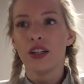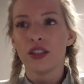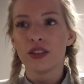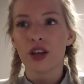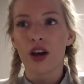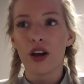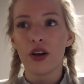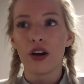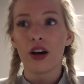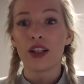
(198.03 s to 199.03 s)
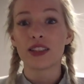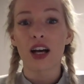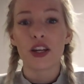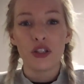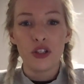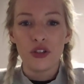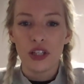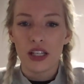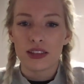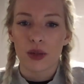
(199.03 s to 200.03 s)
So I started at uni
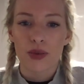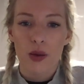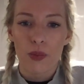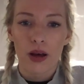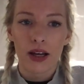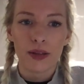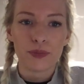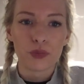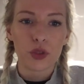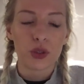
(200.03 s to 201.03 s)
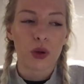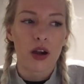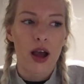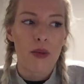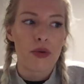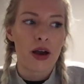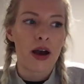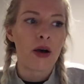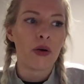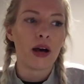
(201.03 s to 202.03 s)
in September, which is where I am
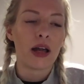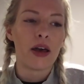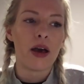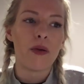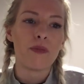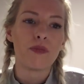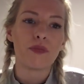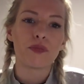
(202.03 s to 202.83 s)
now, and